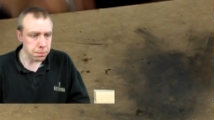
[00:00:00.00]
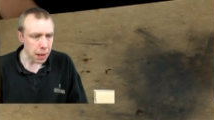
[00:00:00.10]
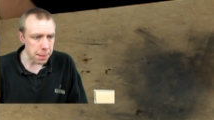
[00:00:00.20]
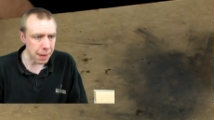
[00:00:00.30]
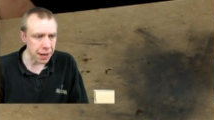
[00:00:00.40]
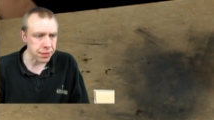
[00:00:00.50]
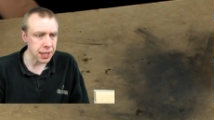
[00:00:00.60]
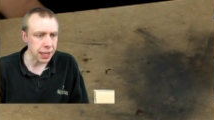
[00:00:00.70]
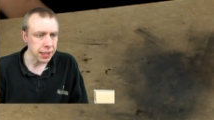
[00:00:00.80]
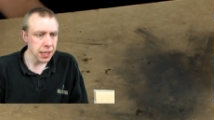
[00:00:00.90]
about
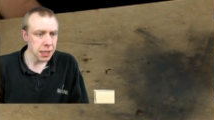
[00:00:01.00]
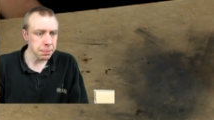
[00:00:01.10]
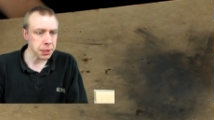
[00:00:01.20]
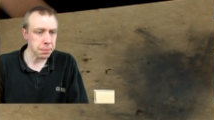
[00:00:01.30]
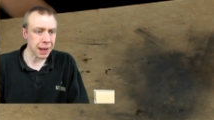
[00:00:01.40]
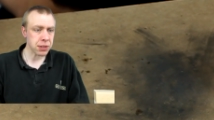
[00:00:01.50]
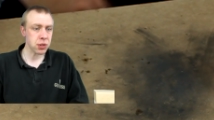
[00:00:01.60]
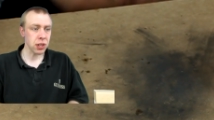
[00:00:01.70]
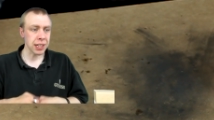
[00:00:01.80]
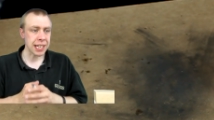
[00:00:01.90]
that. But the
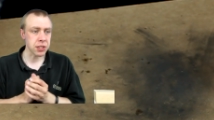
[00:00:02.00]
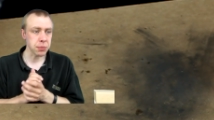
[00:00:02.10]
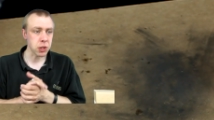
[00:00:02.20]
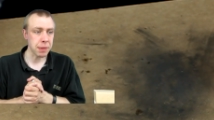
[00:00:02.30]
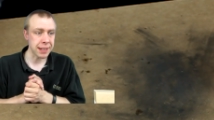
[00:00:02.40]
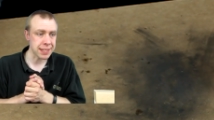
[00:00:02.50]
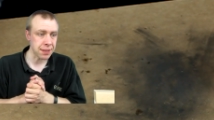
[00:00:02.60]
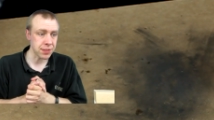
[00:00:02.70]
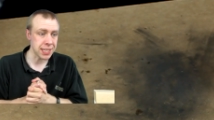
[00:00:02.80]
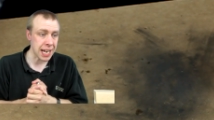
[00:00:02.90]
battery will last up to about
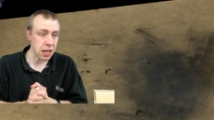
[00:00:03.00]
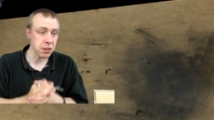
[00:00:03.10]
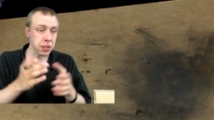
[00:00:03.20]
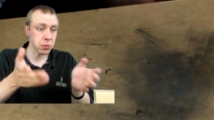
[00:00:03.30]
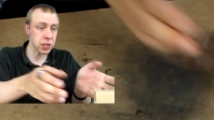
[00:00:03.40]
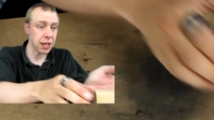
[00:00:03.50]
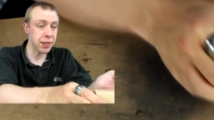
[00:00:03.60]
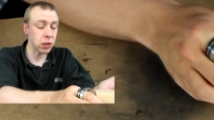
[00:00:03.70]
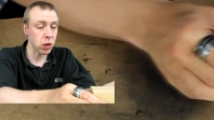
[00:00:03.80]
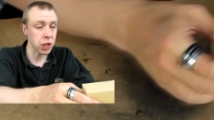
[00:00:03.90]
70 hours. I'm just
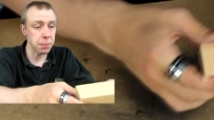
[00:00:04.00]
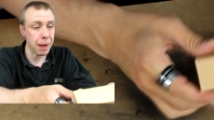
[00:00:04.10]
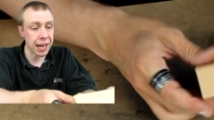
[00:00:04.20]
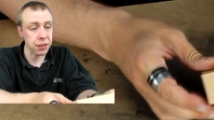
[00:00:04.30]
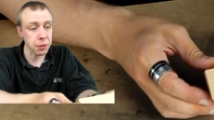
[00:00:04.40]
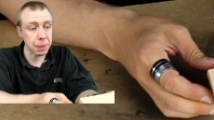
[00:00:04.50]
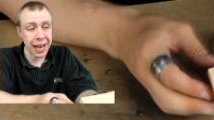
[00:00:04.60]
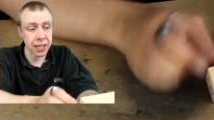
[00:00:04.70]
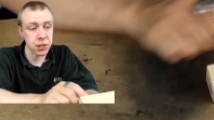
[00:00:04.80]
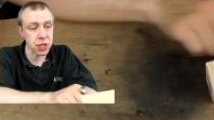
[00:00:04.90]
having a look on the back of the
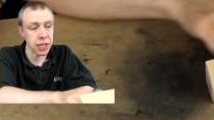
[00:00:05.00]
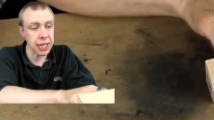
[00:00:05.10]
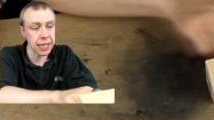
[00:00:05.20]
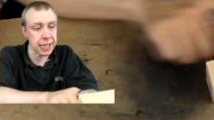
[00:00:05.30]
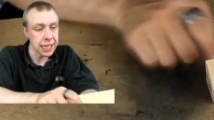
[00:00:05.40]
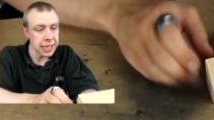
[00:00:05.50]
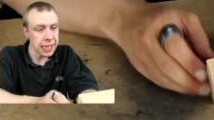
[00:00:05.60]
packaging here.